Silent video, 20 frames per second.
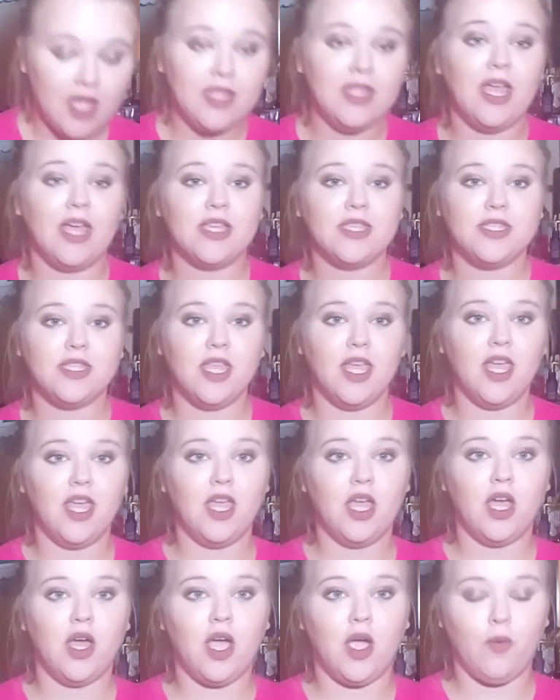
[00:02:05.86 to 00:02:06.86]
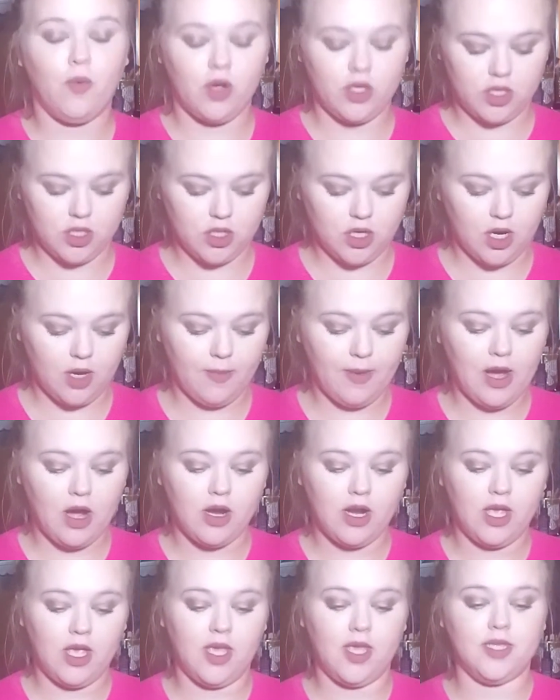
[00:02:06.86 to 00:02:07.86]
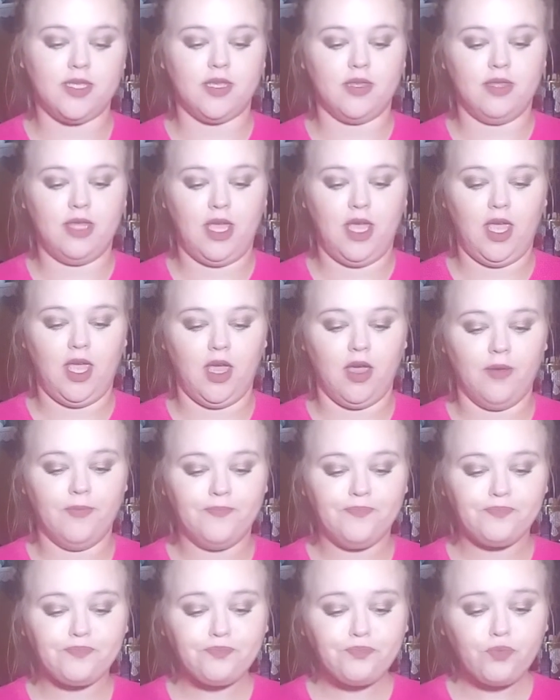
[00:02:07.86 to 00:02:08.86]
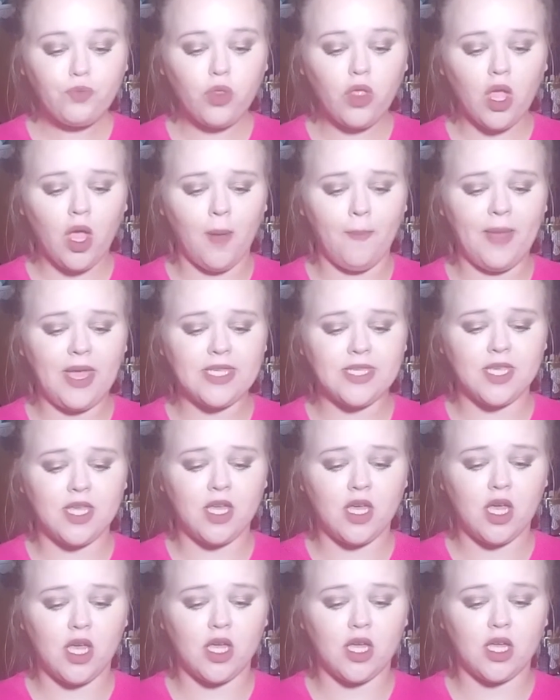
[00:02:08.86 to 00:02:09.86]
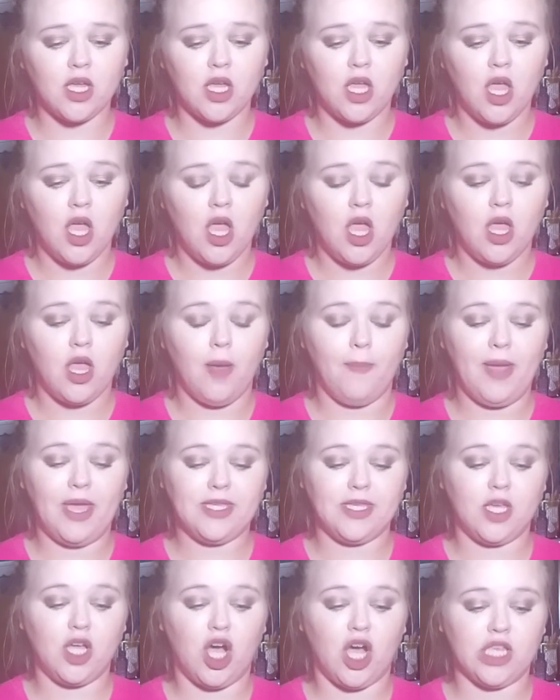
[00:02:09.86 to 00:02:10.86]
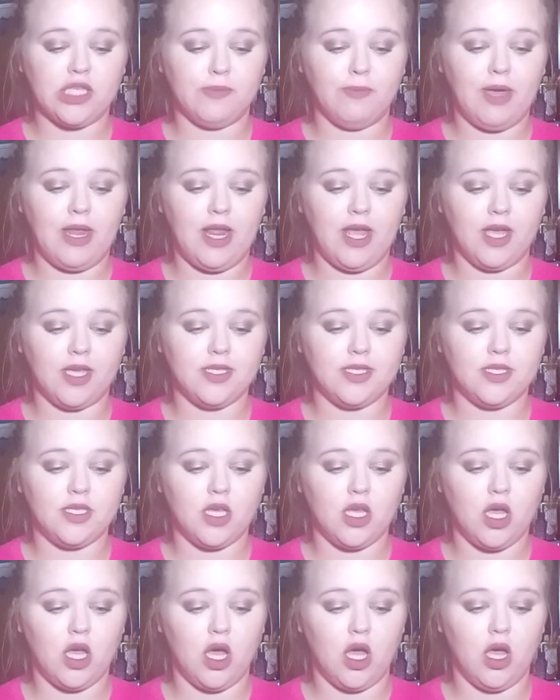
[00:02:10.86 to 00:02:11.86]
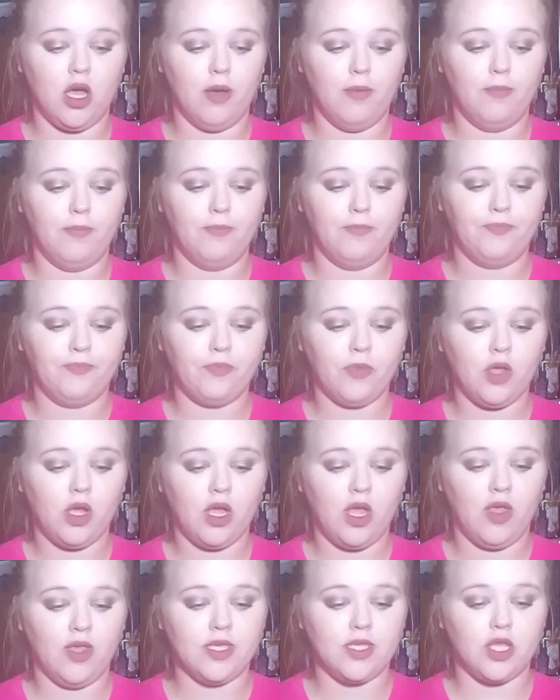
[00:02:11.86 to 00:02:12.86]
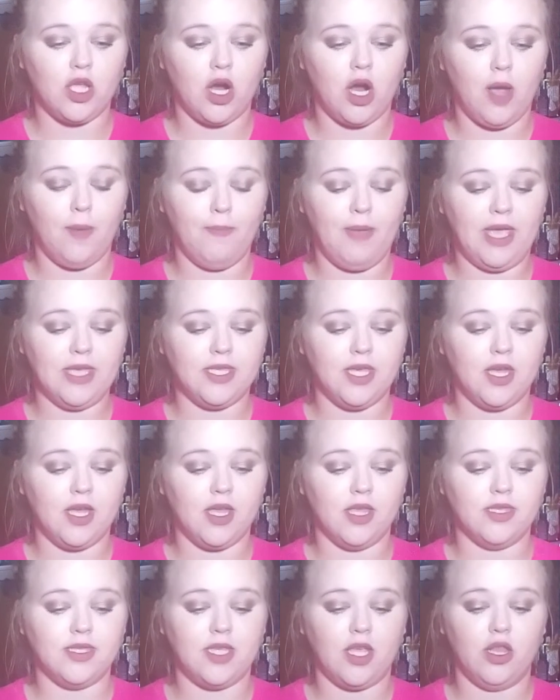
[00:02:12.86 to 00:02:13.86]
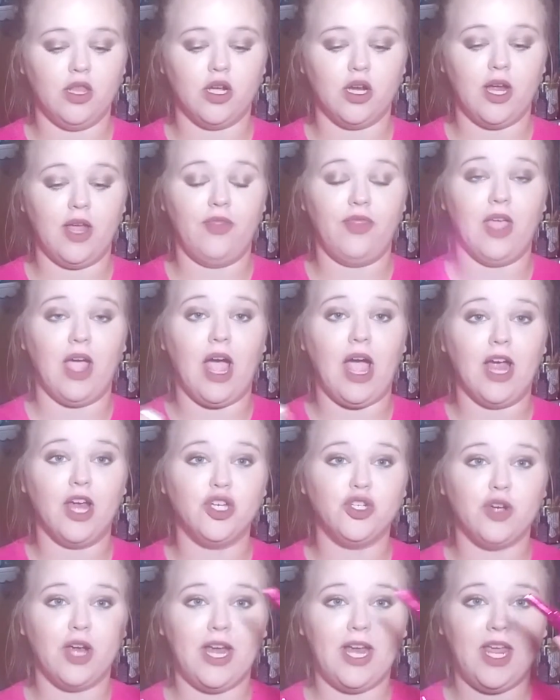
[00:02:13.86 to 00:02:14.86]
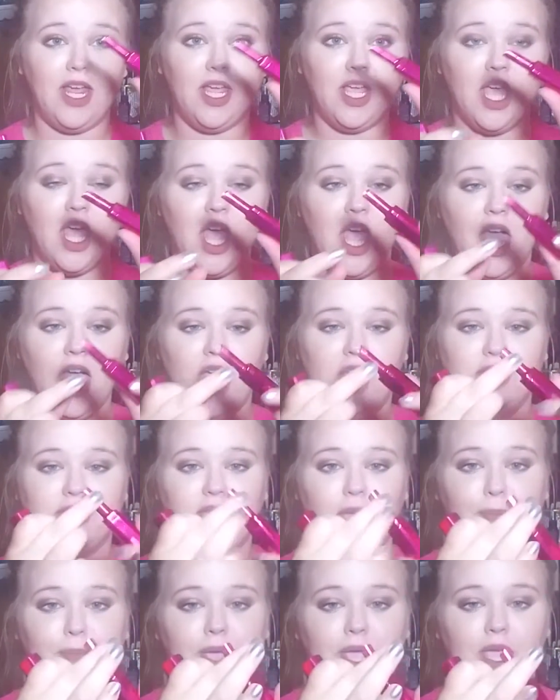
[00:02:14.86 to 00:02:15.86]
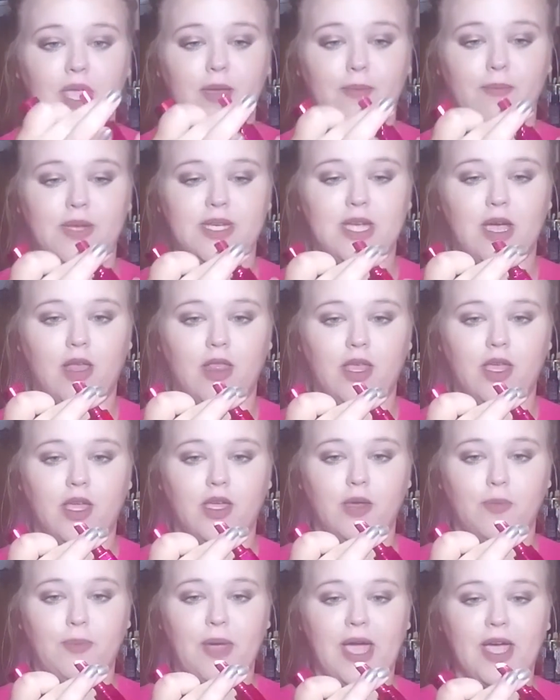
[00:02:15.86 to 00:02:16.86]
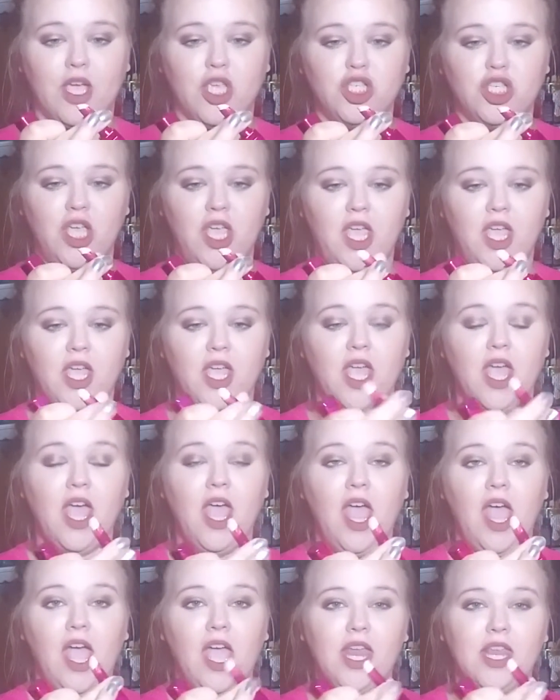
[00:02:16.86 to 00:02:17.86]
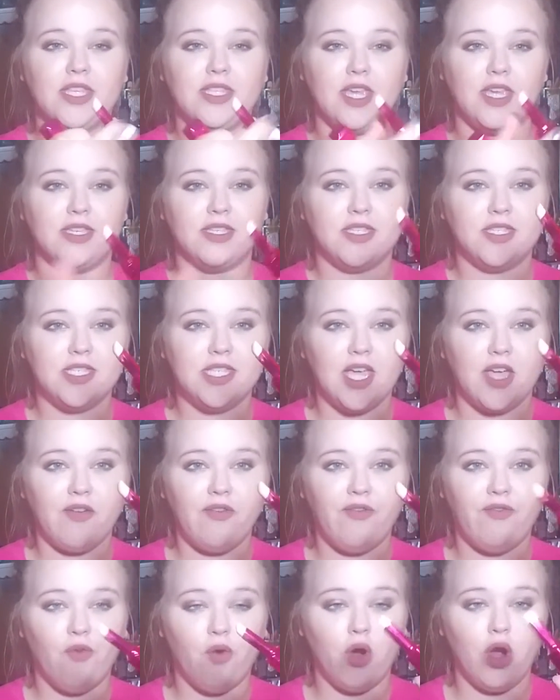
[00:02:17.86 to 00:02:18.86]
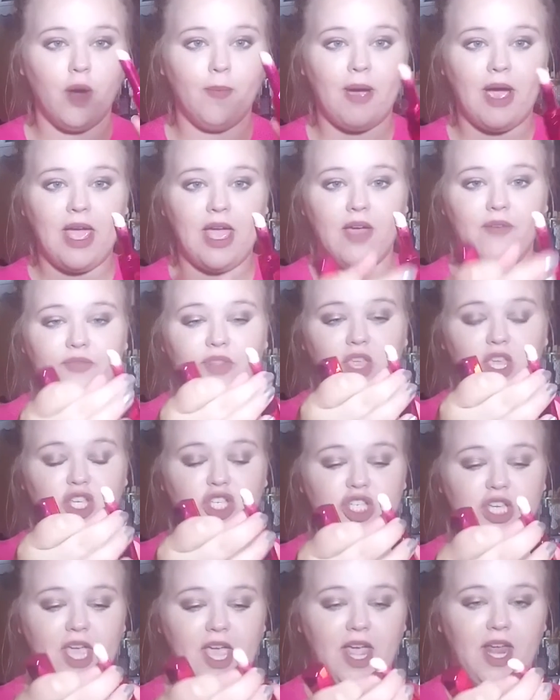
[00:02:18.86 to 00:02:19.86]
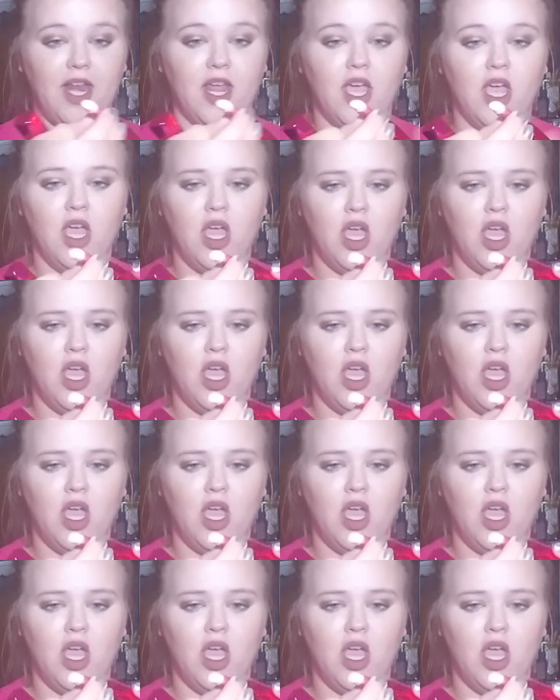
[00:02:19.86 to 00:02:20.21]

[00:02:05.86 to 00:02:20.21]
Next thing I want to talk about is the Amazing Cosmetics. It's their Amazing Concealer in the Hydrating. It is a pink metallic packaging. It is a stick form. I have the shade